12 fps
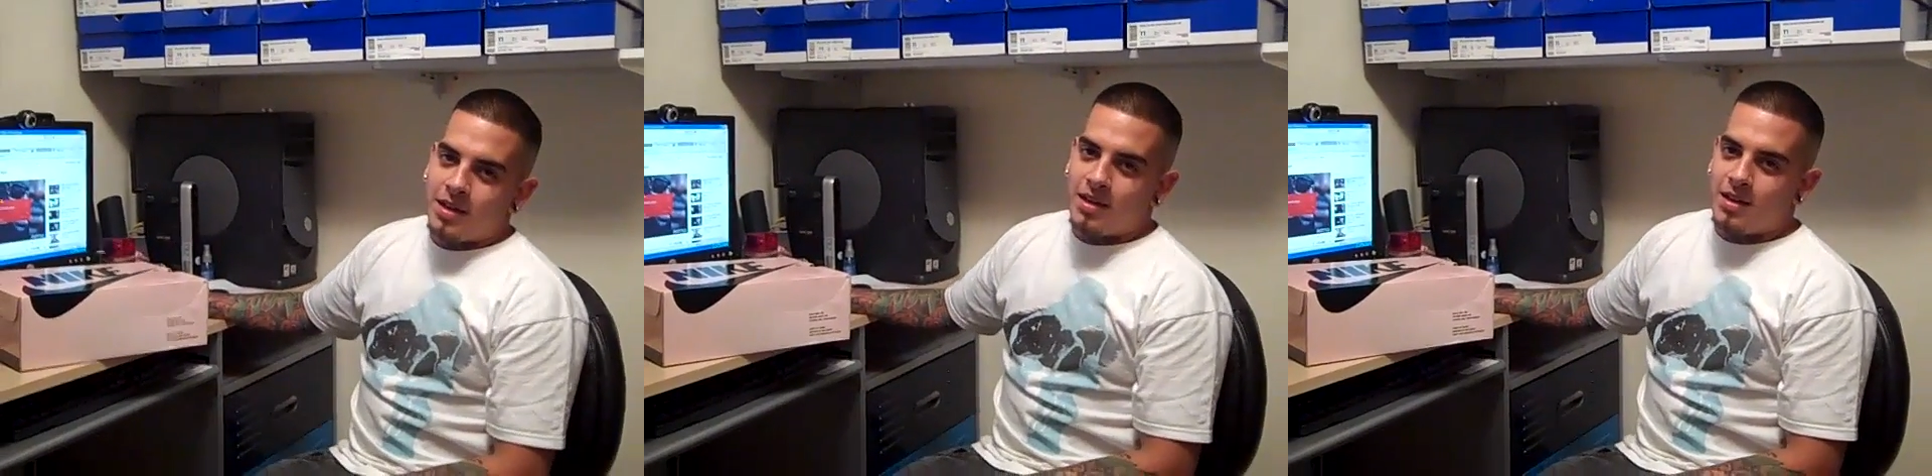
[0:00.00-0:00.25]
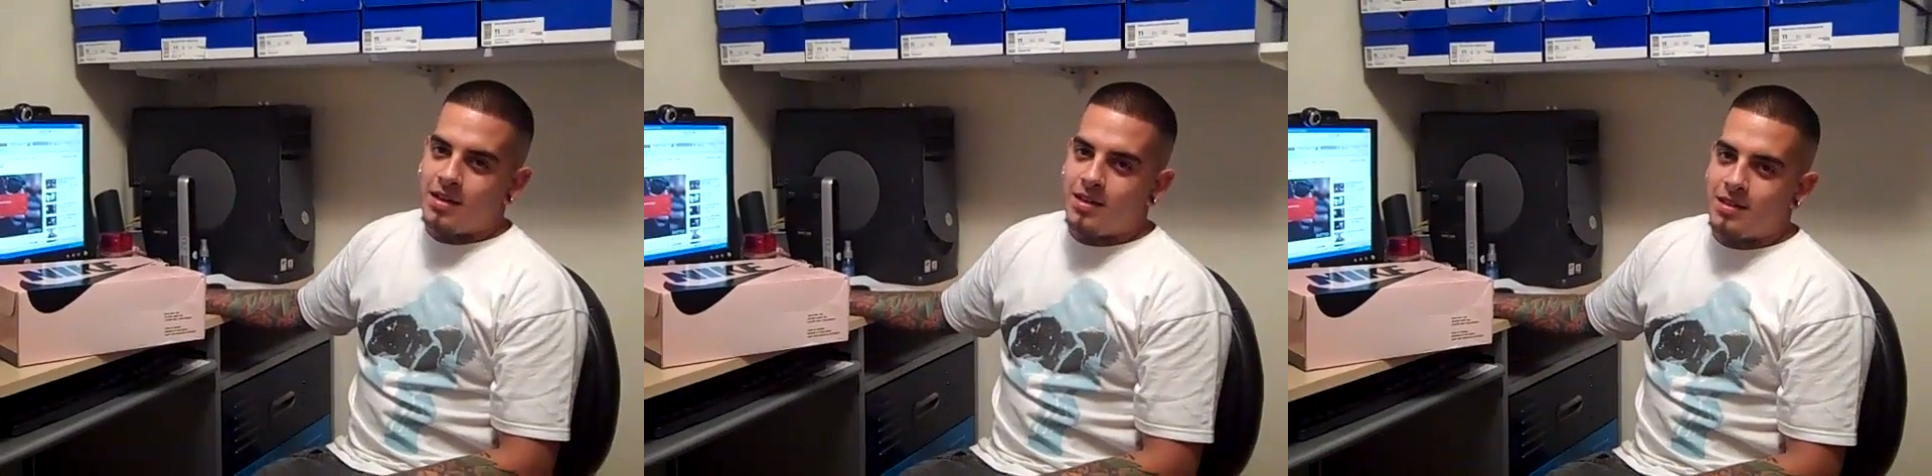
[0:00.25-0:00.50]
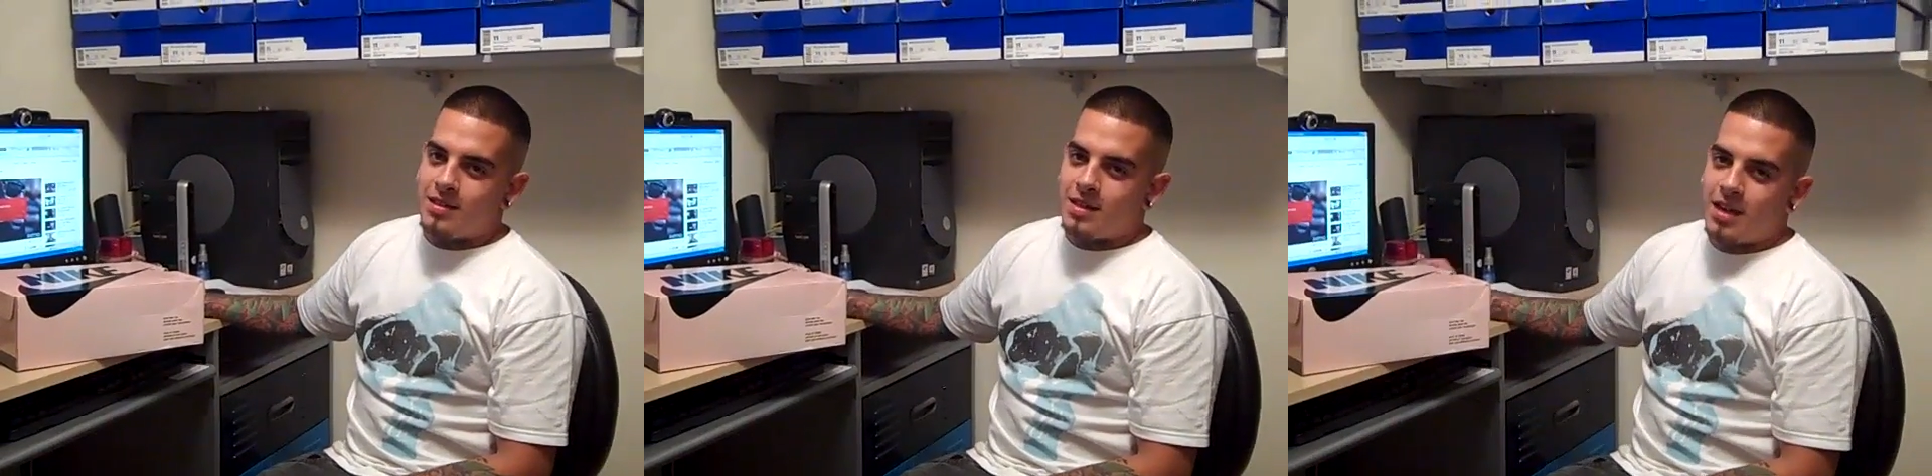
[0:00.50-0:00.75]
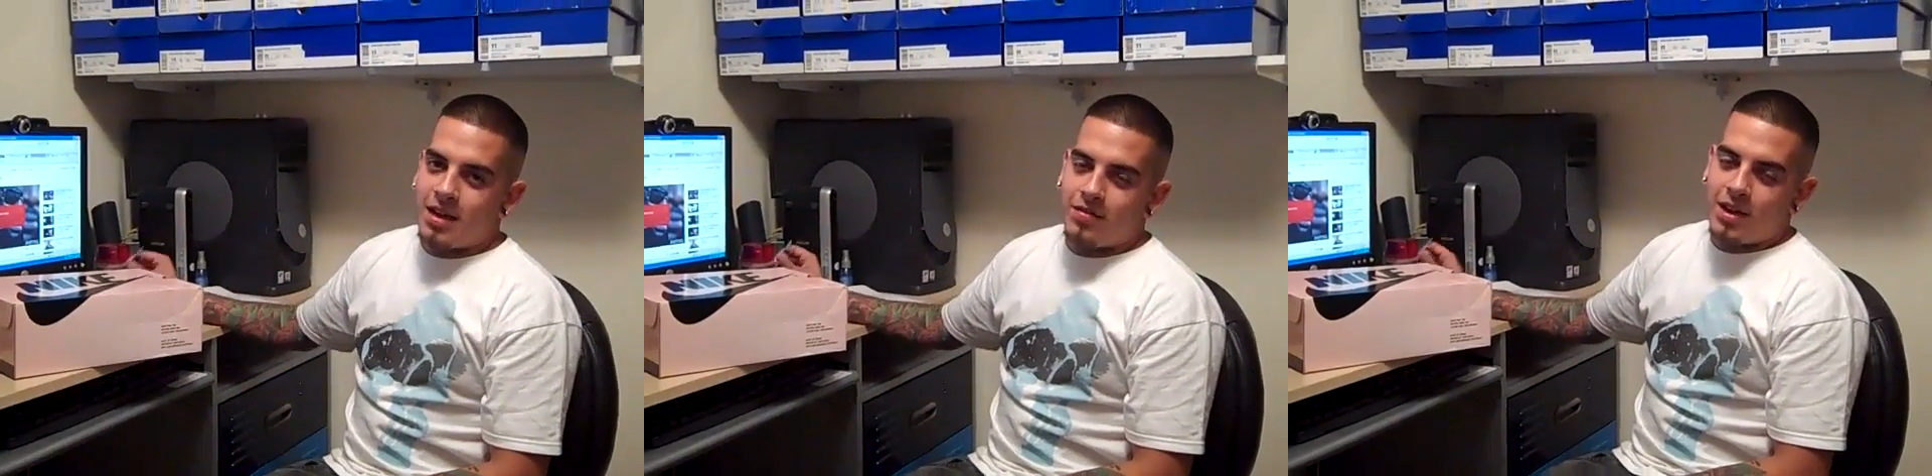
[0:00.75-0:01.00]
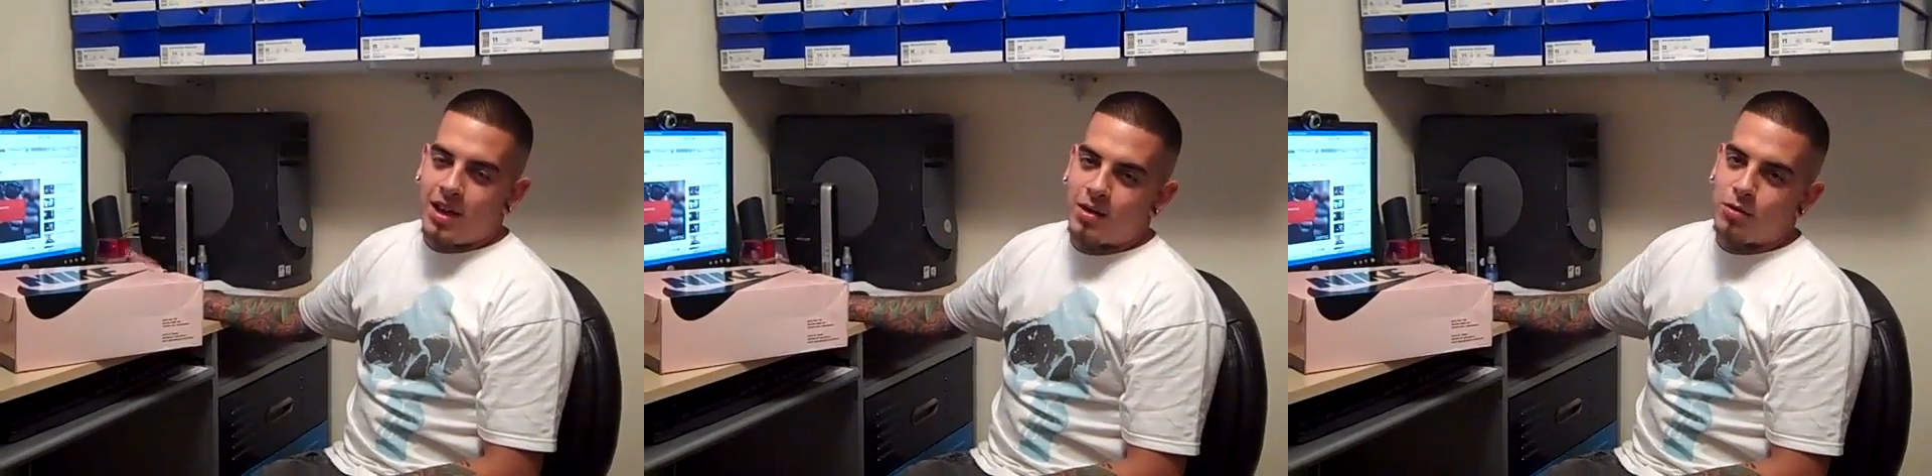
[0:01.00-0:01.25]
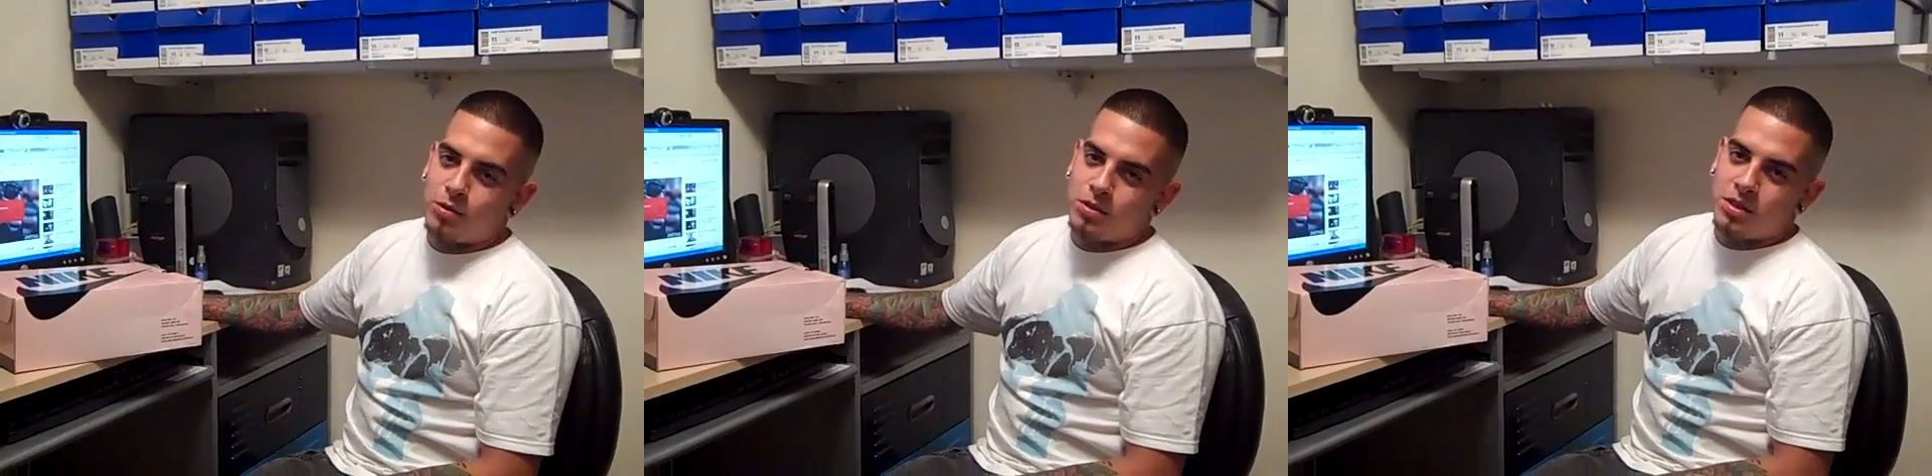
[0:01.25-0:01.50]
Uh, it's going to have a
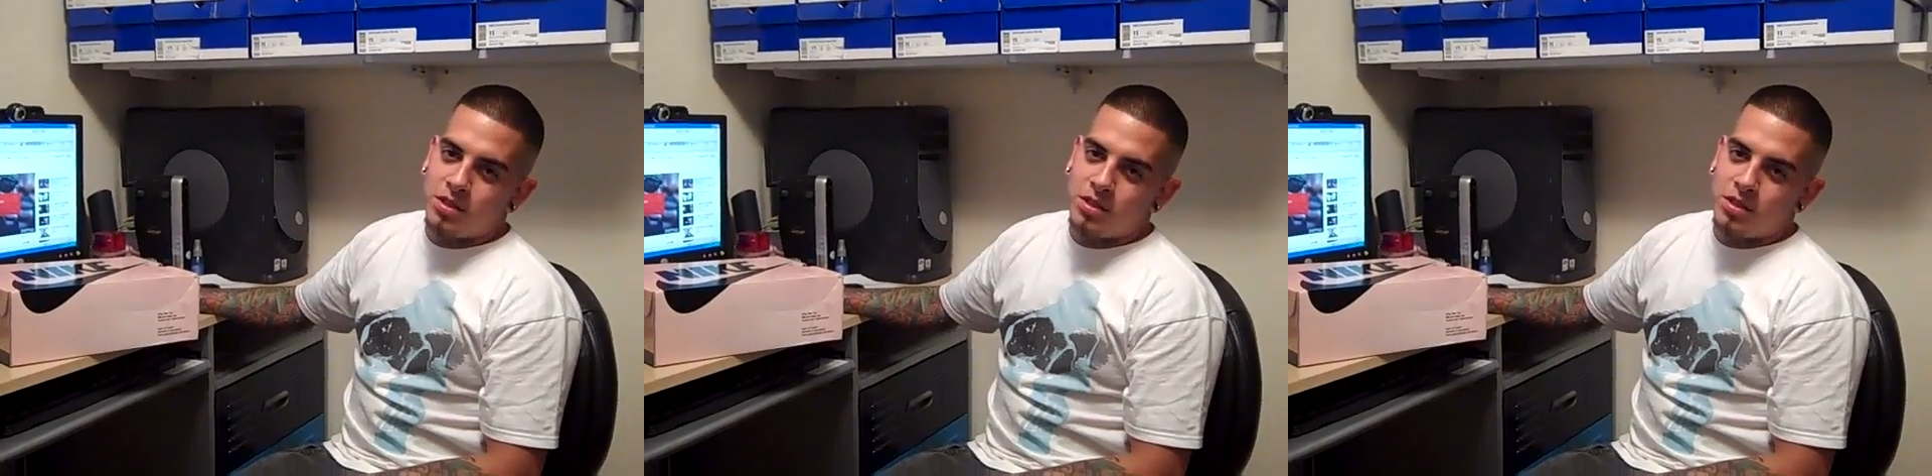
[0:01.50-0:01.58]
lot of cool